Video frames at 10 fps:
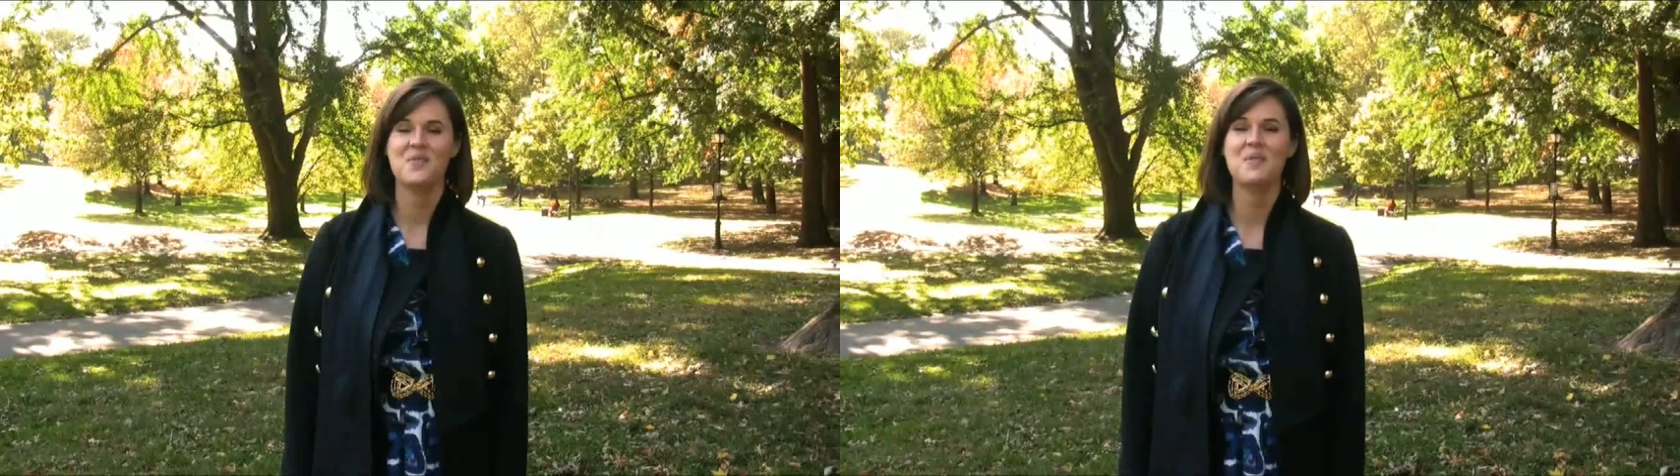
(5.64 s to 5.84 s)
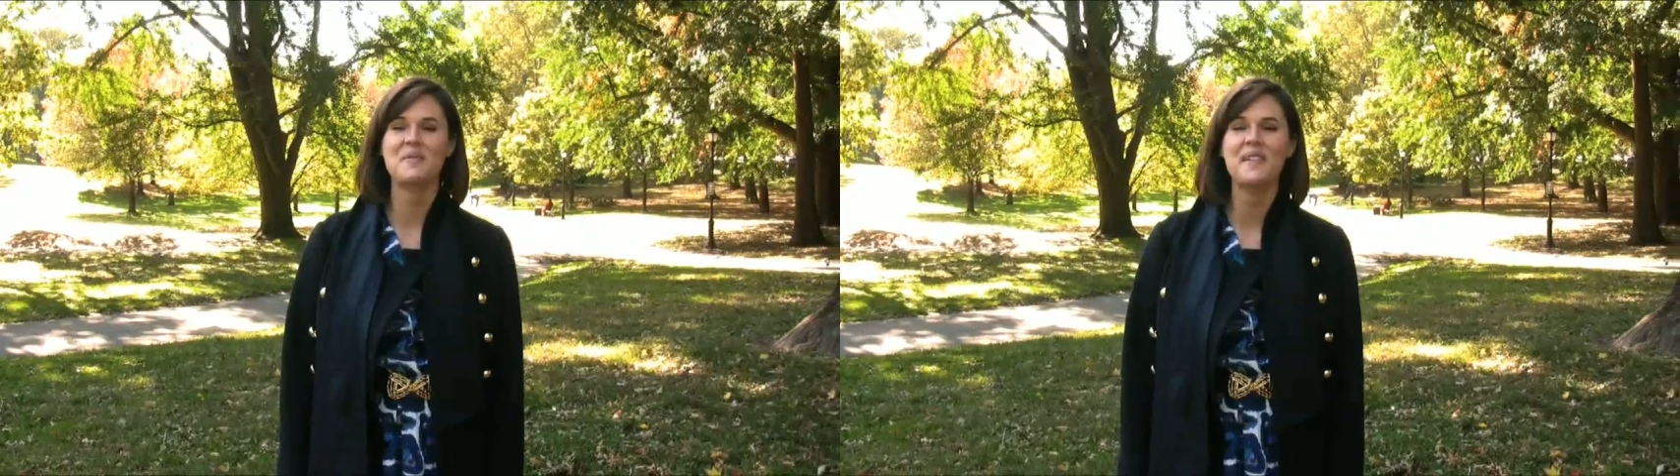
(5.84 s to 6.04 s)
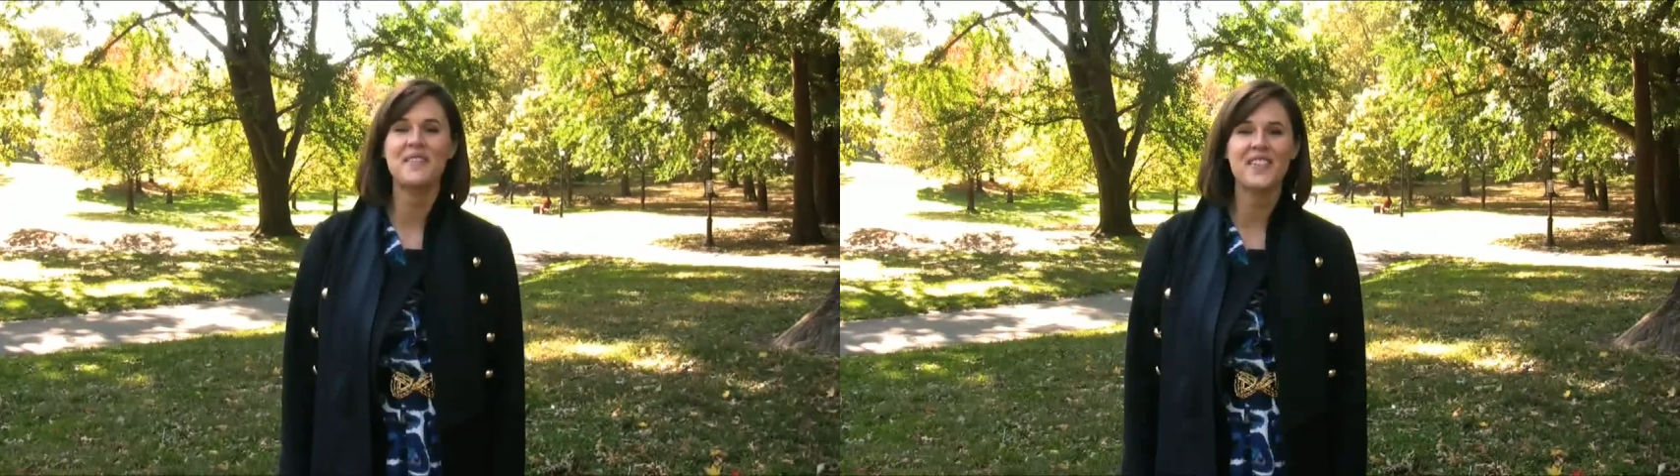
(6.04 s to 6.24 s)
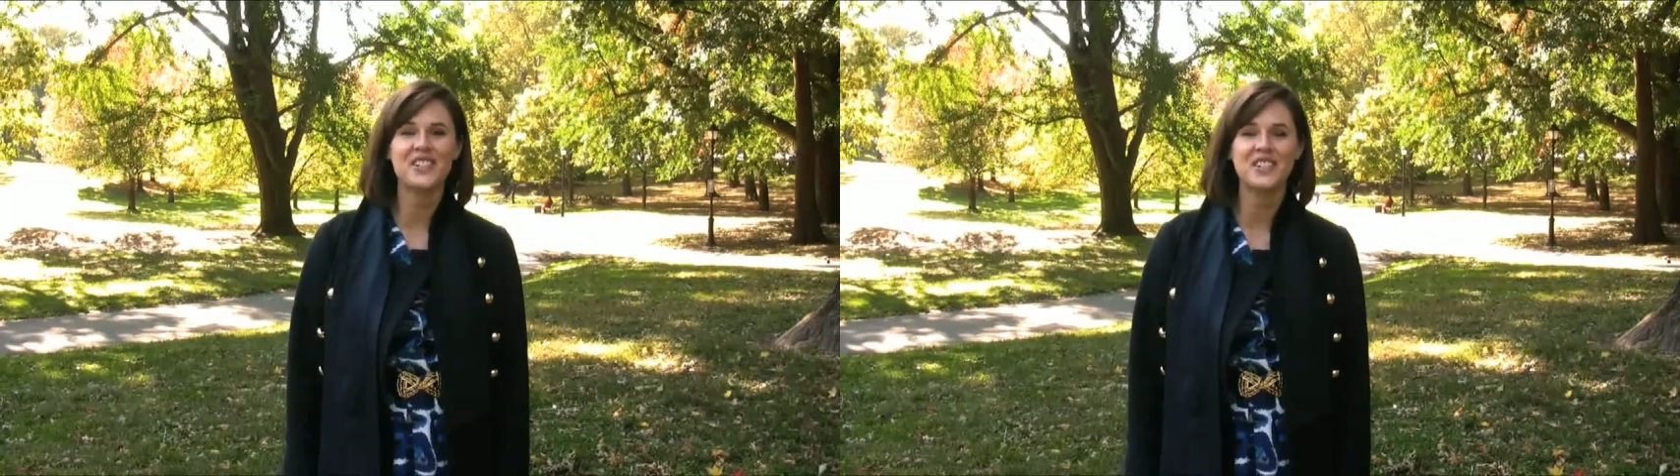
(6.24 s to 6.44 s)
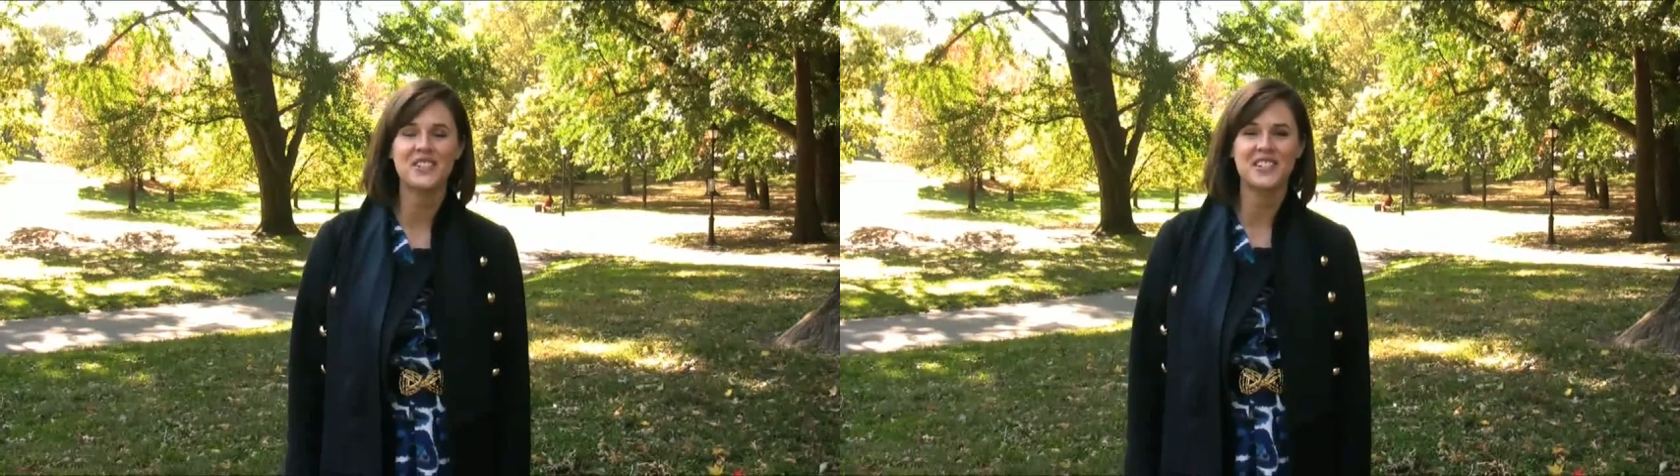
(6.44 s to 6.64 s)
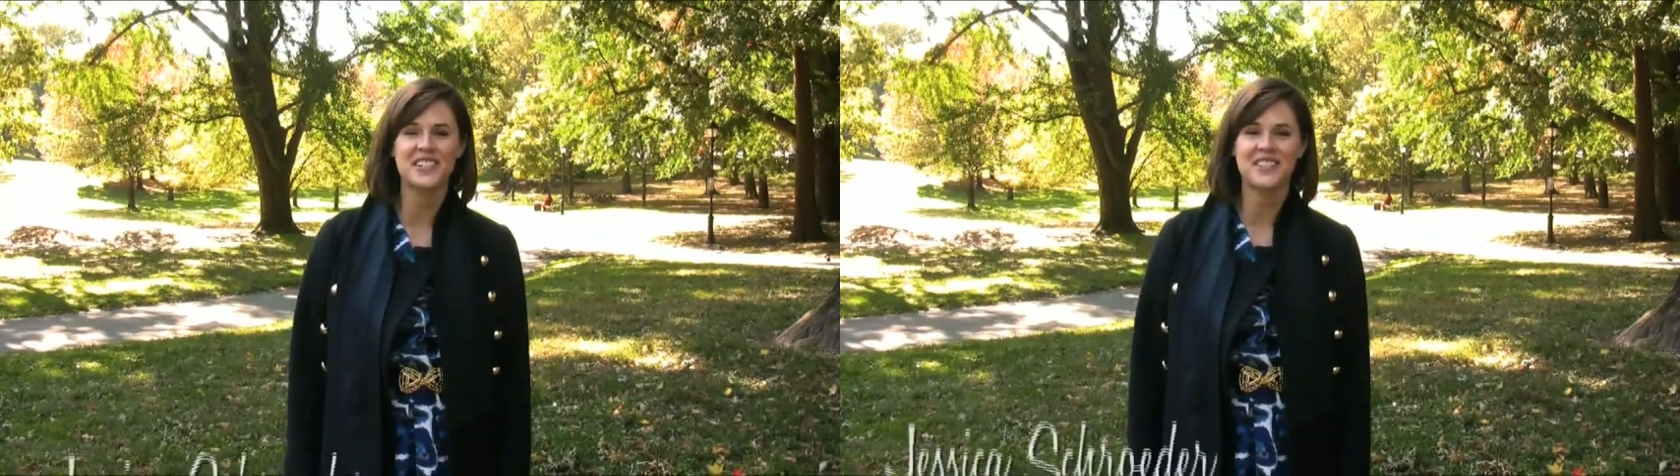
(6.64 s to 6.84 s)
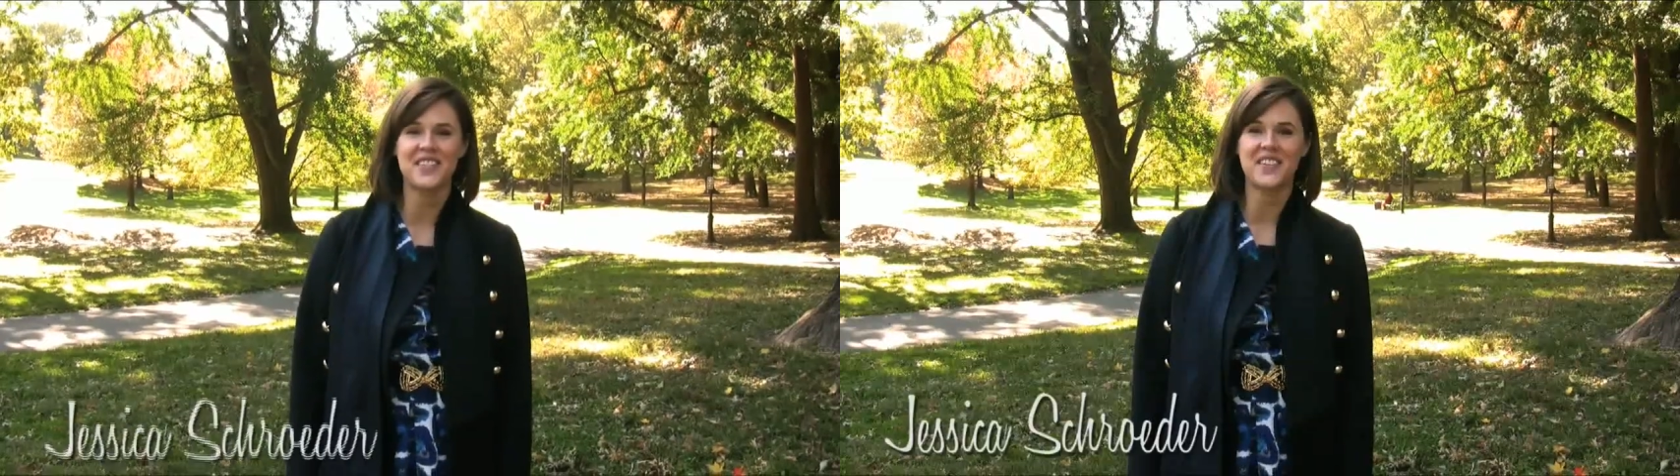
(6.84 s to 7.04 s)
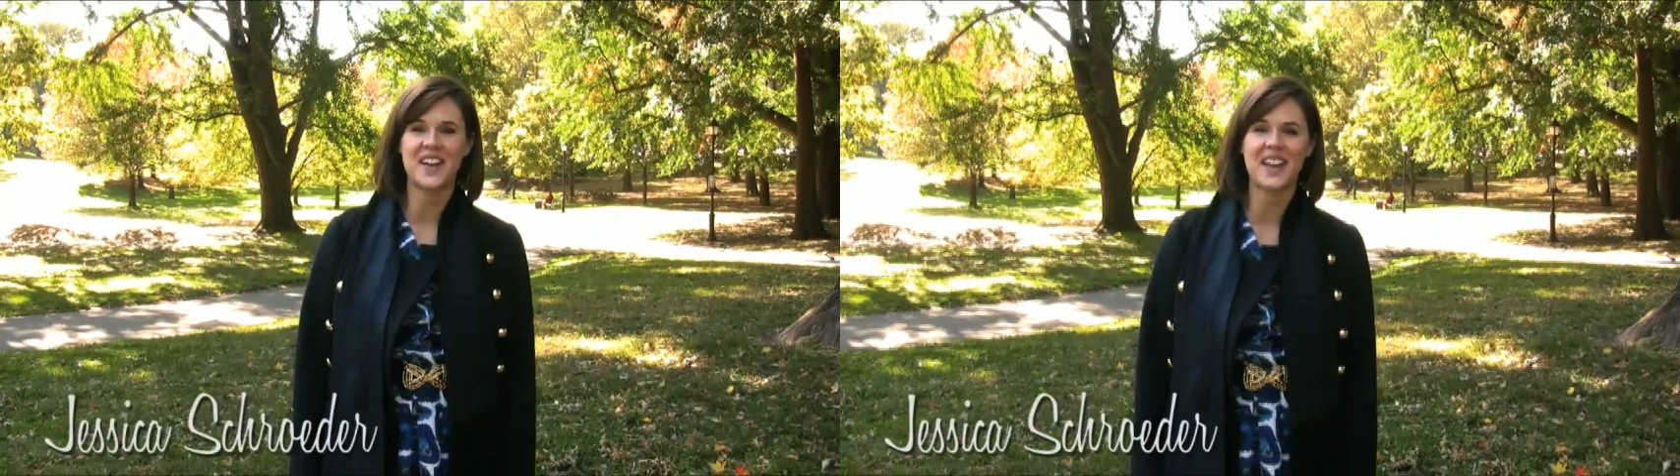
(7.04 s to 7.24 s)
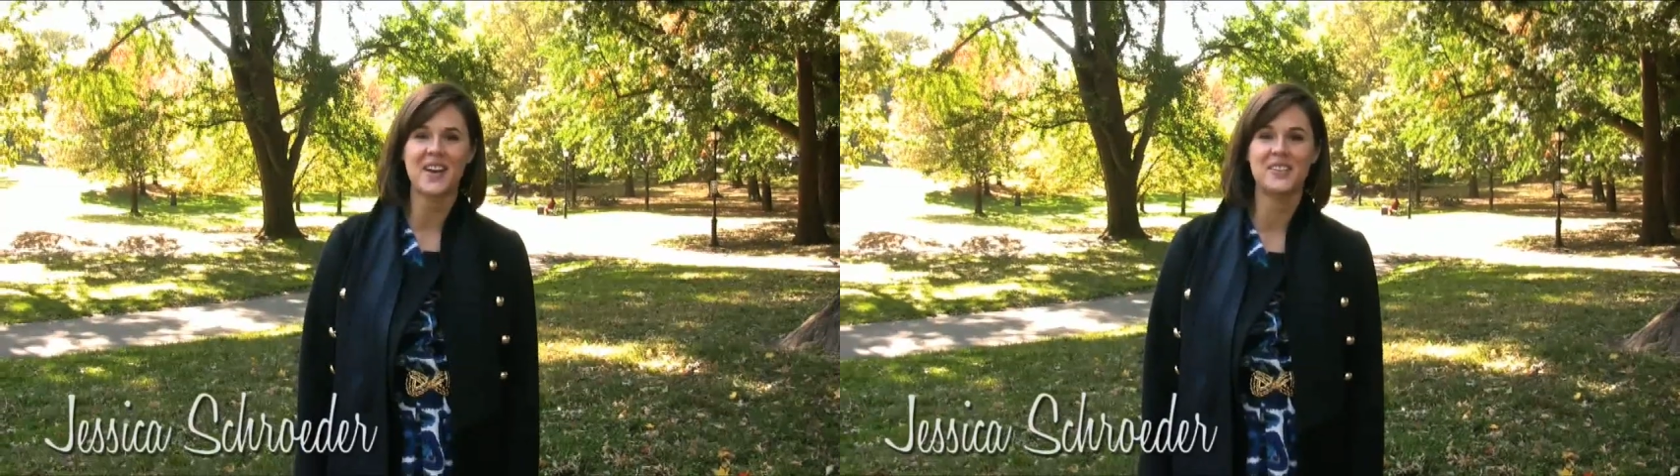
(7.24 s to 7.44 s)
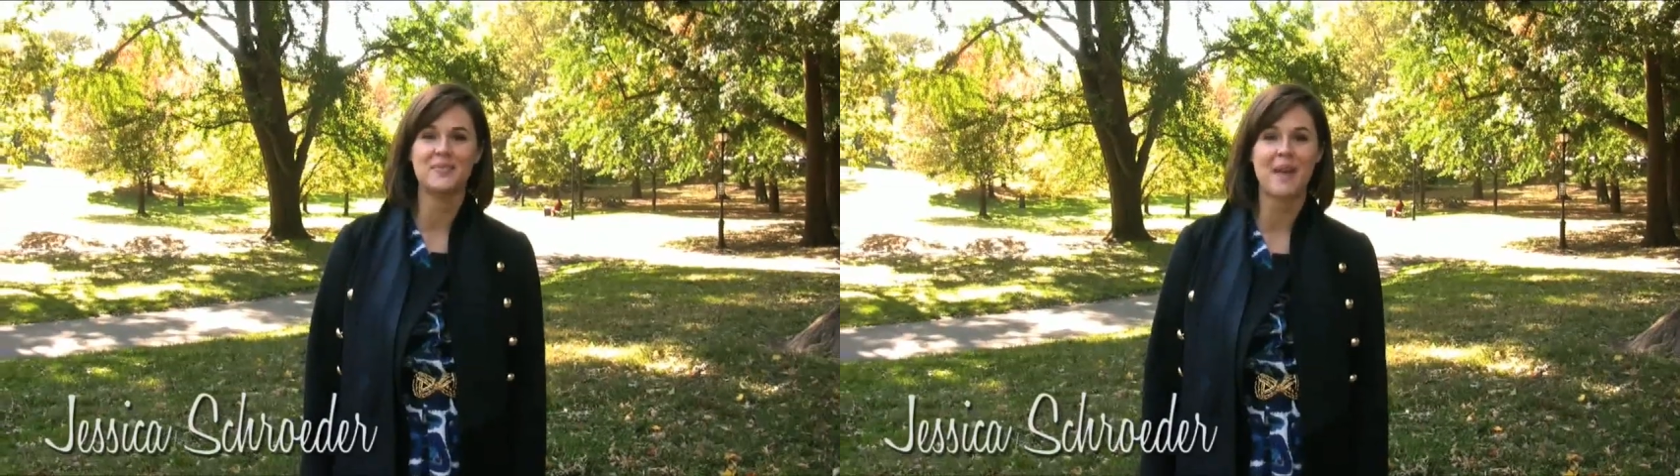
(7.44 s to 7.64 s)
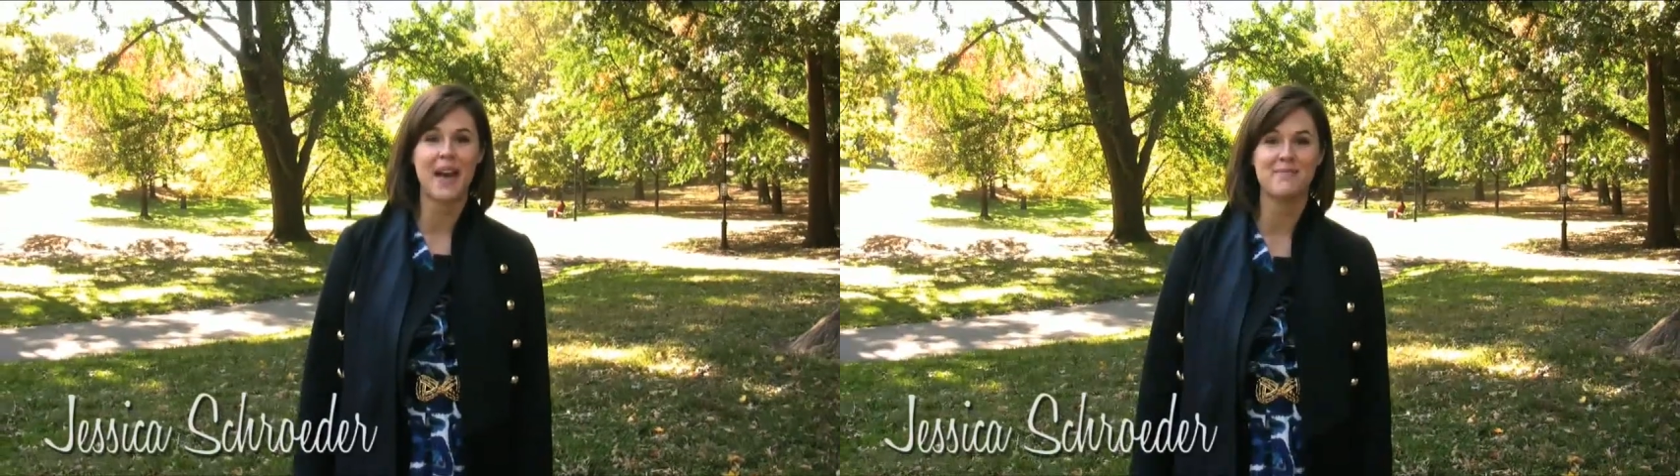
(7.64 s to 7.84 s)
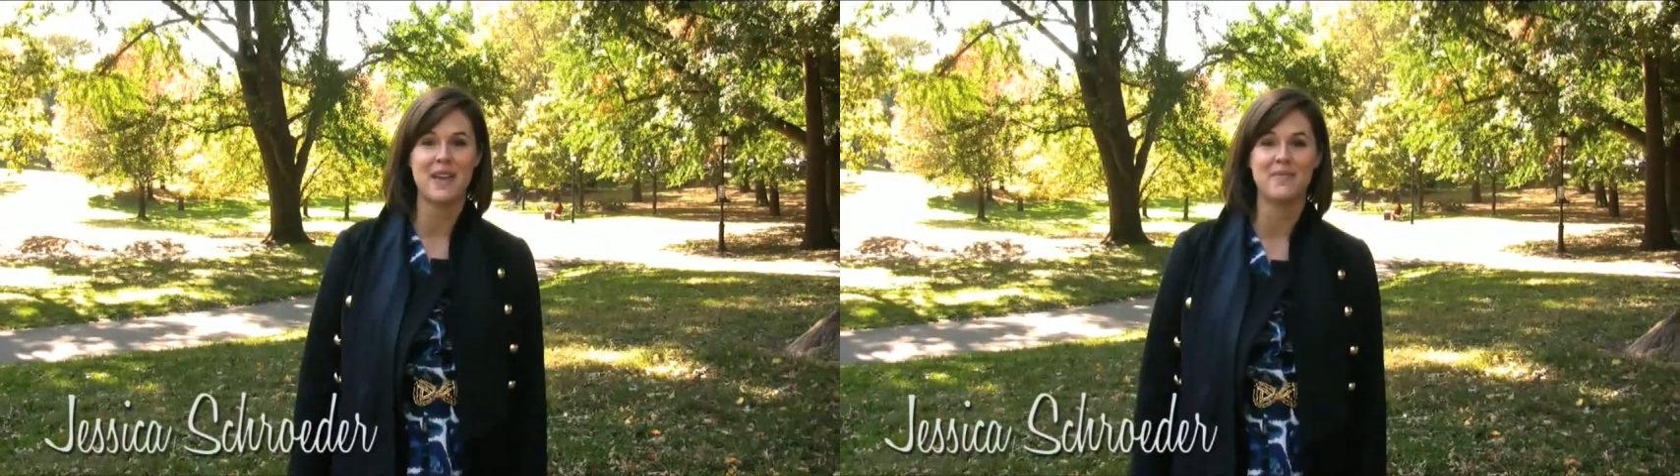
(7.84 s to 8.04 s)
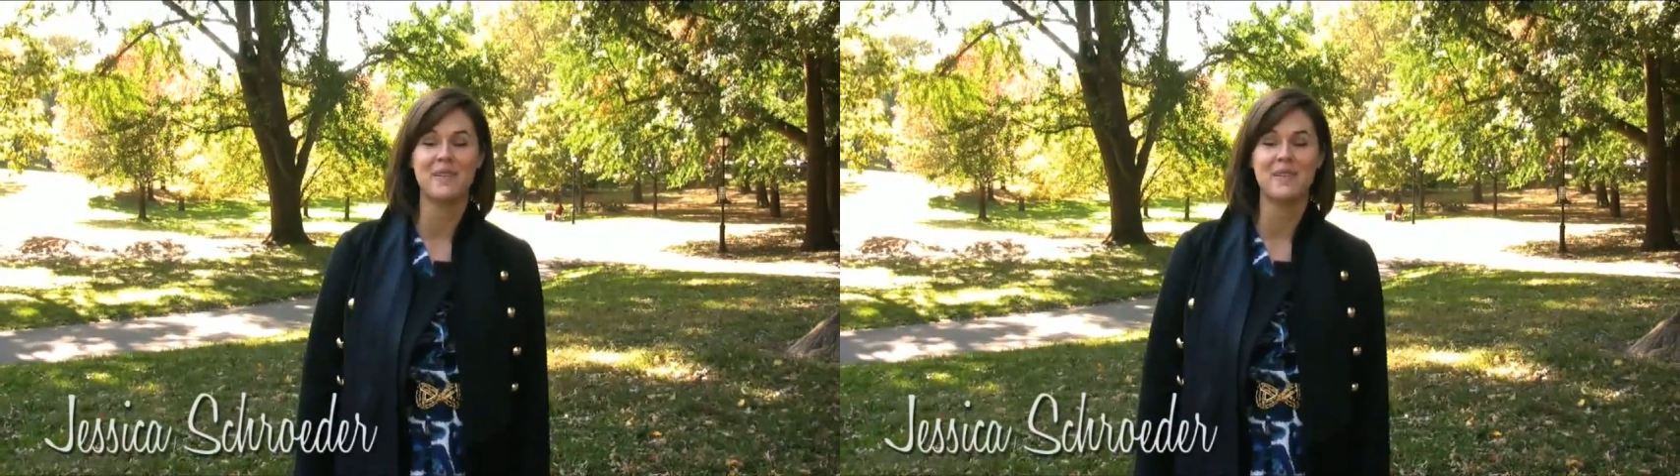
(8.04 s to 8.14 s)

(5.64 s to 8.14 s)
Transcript: One of my favorite shows on TV right now is Mad Men